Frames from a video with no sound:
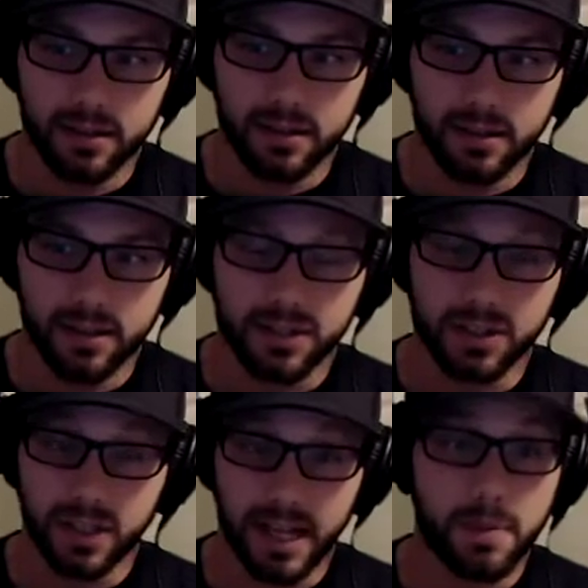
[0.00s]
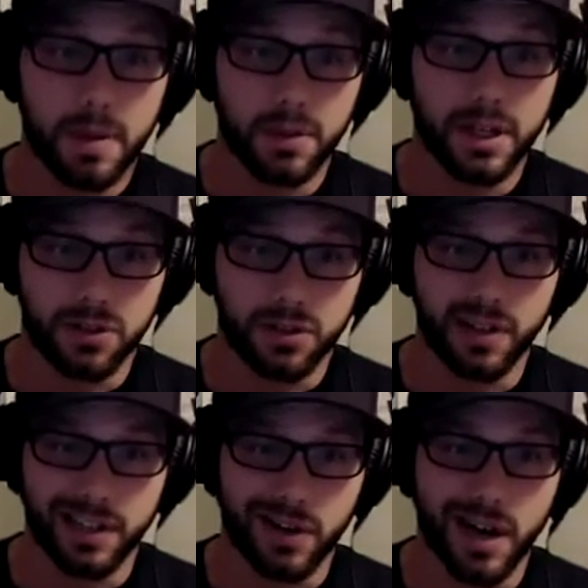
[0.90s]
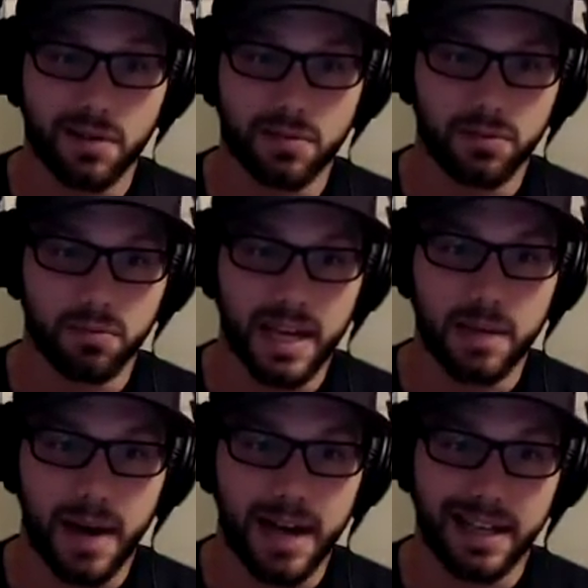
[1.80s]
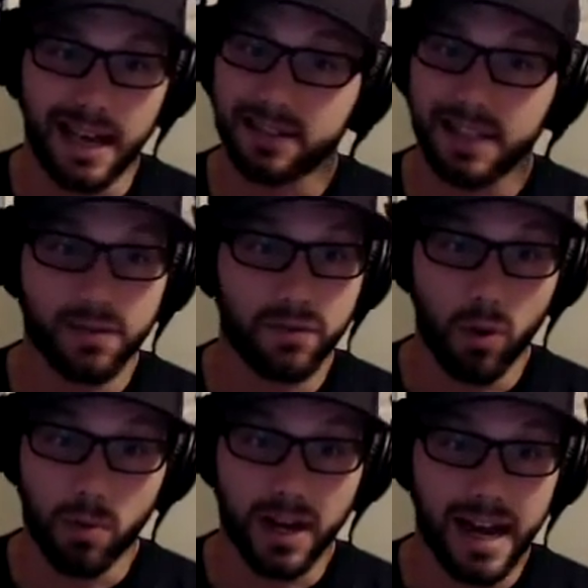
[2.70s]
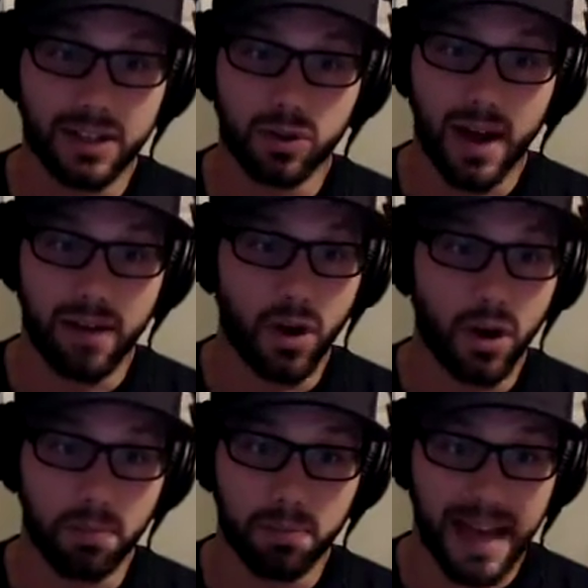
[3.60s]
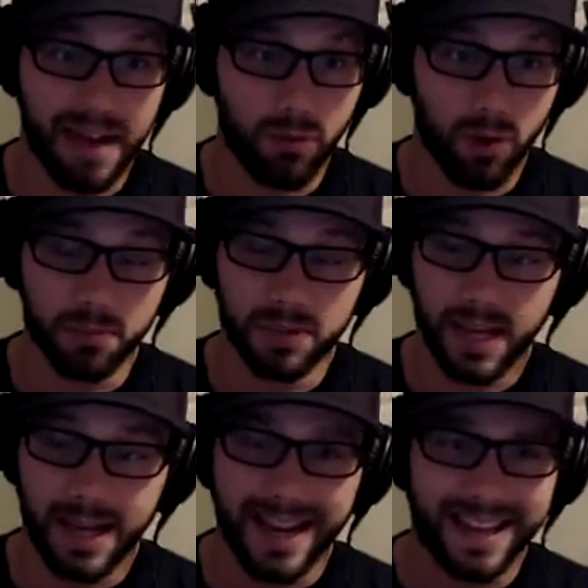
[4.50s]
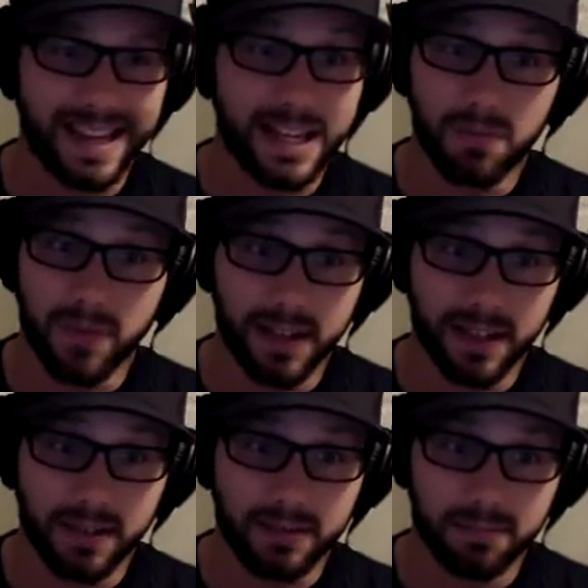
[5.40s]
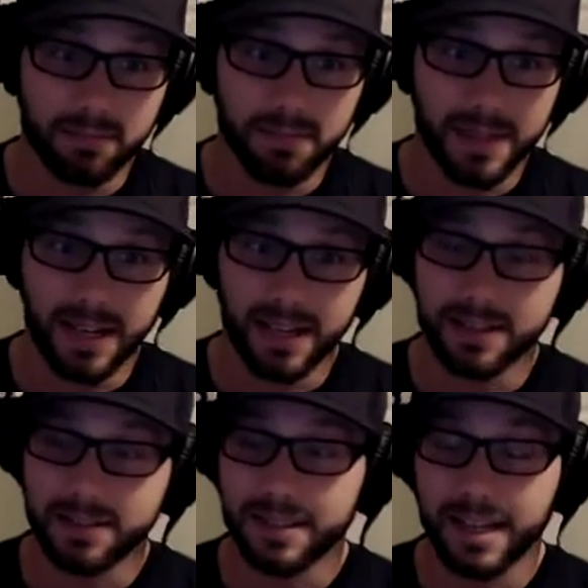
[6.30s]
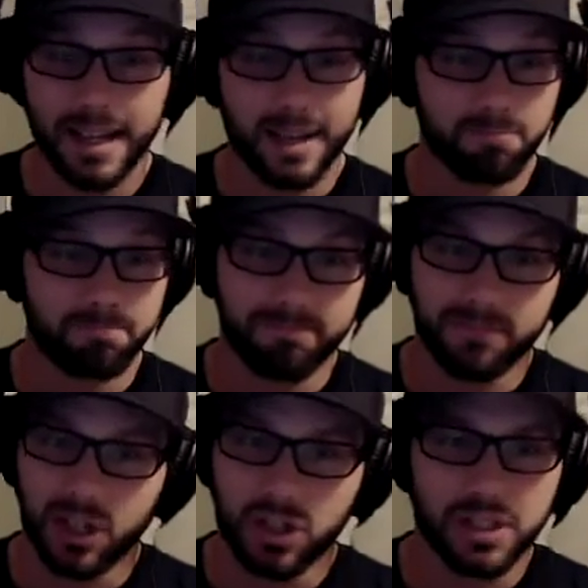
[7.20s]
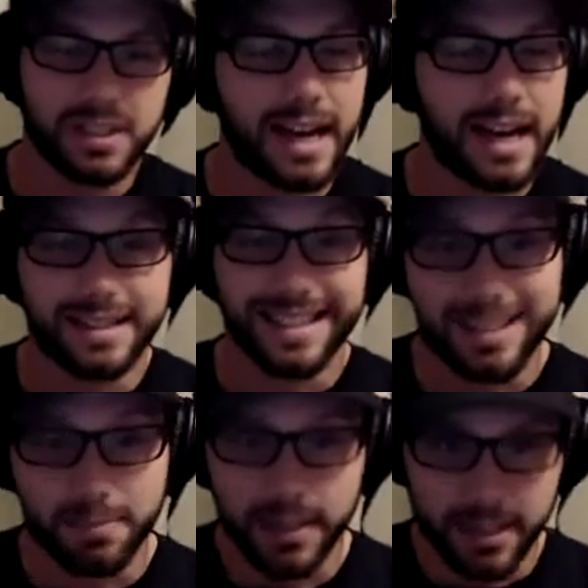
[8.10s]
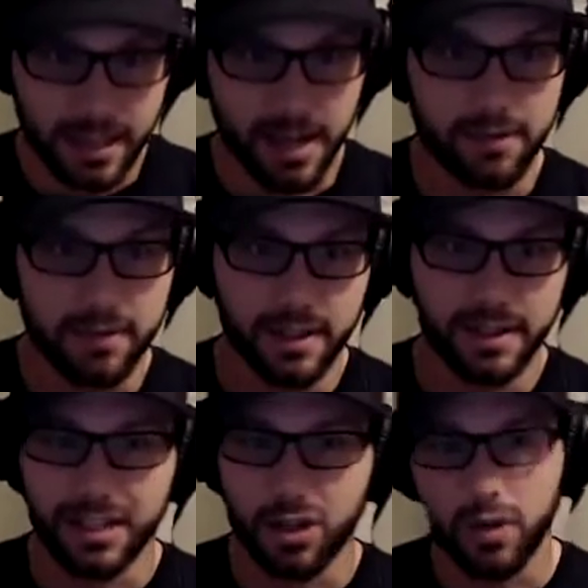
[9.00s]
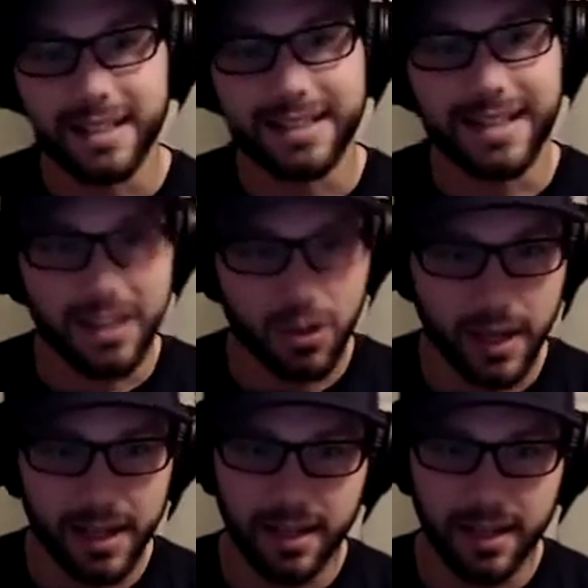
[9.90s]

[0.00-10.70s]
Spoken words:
there's a lot of people that try and make a podcast, even former guys who have our platforms, and they end up failing because they're just not disciplined enough. They don't continue it.